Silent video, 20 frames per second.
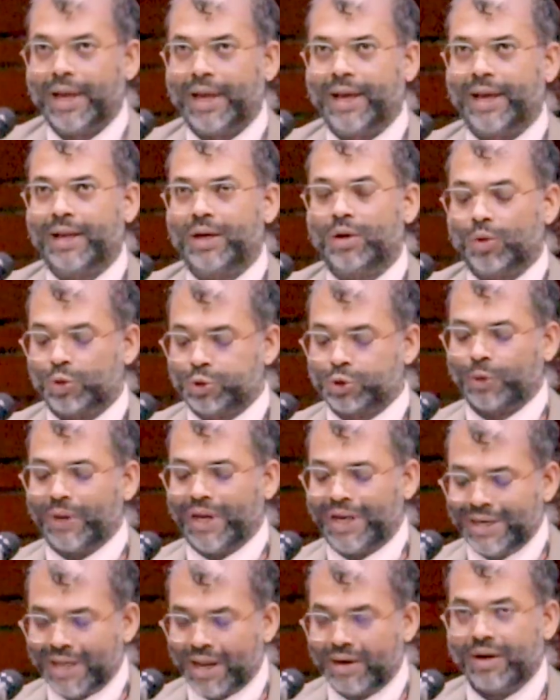And
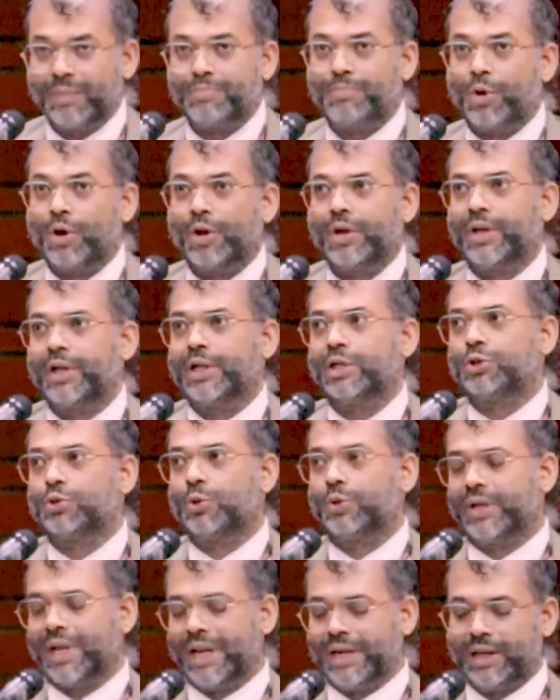also in that report, it
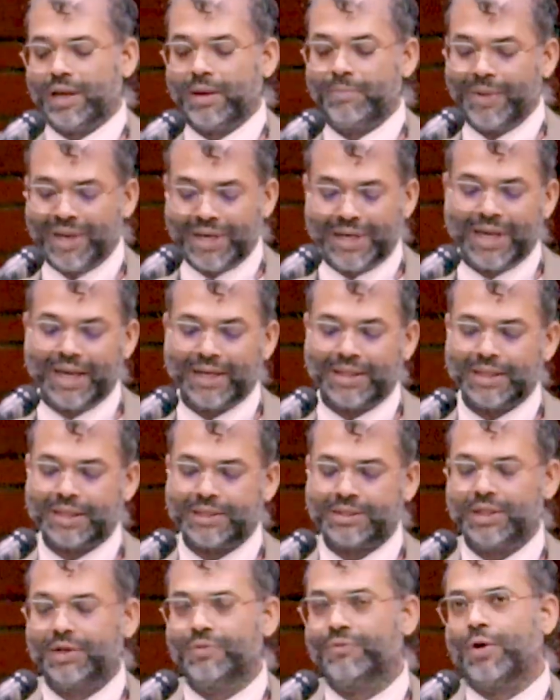showed that there are
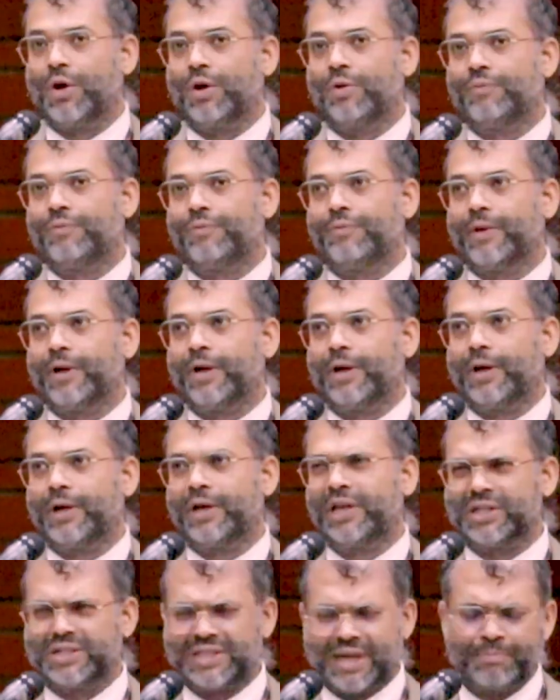mediators involved.
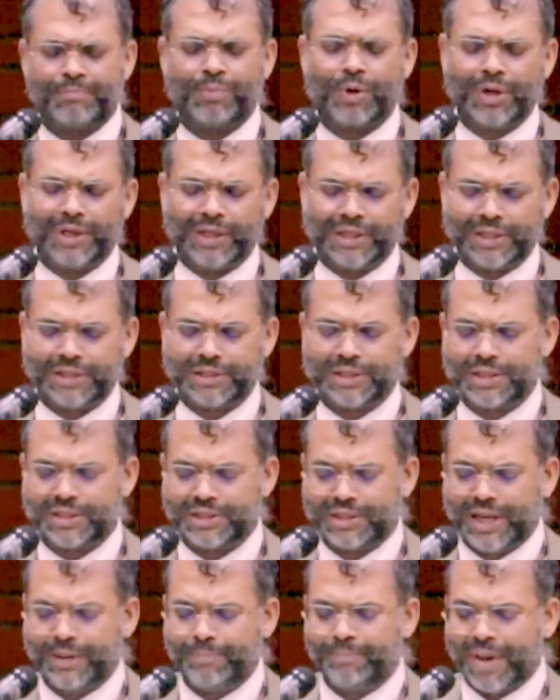There's some
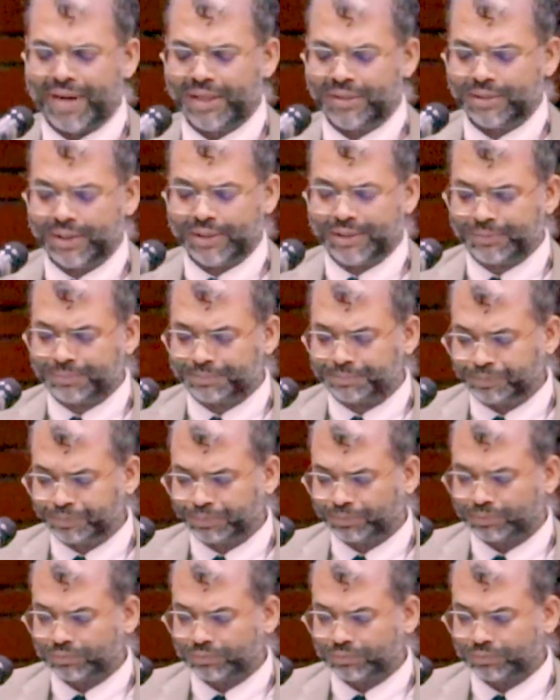politicians name mentioned.